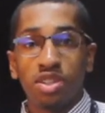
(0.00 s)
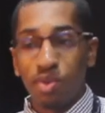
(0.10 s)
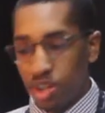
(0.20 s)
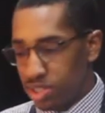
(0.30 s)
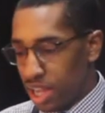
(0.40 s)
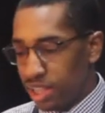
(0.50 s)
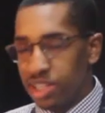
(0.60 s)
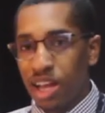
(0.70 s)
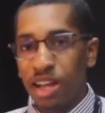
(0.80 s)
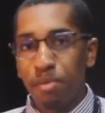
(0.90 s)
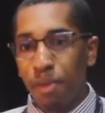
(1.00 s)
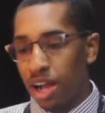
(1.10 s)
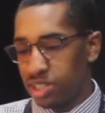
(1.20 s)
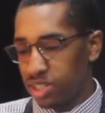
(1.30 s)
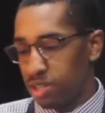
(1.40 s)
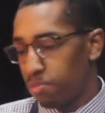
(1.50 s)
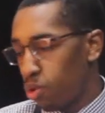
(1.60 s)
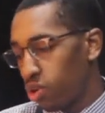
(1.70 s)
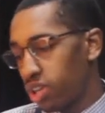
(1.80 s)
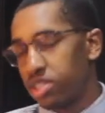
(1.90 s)
So we're going to take these out of the boxes and
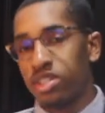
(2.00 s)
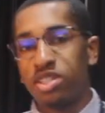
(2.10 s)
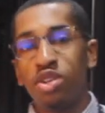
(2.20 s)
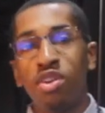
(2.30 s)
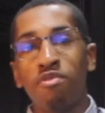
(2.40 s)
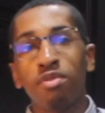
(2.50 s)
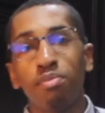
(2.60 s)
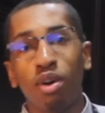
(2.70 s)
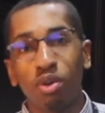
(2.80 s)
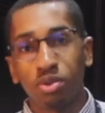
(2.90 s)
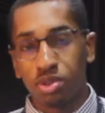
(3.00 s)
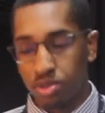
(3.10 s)
pour it into 2 different bowls.